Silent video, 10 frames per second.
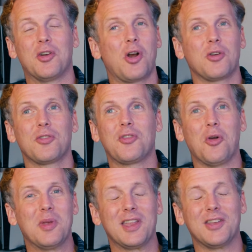There are
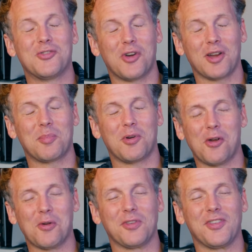so many drunk
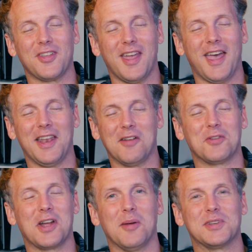pros at
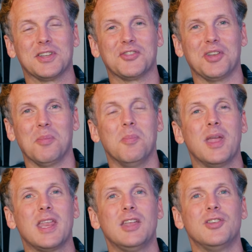every competition.
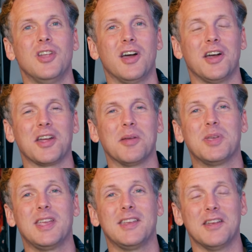Many uh,
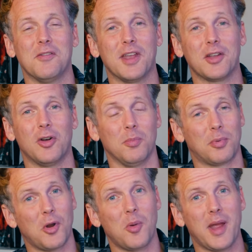compete in an event called
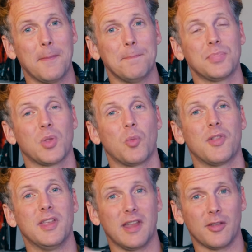Pro Am,
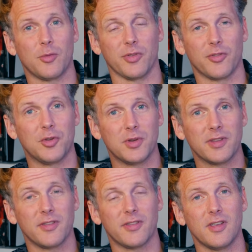where they dance with
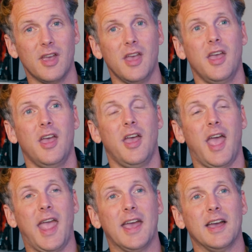students.
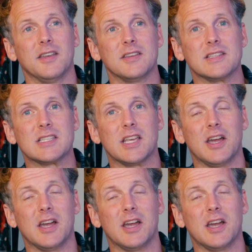And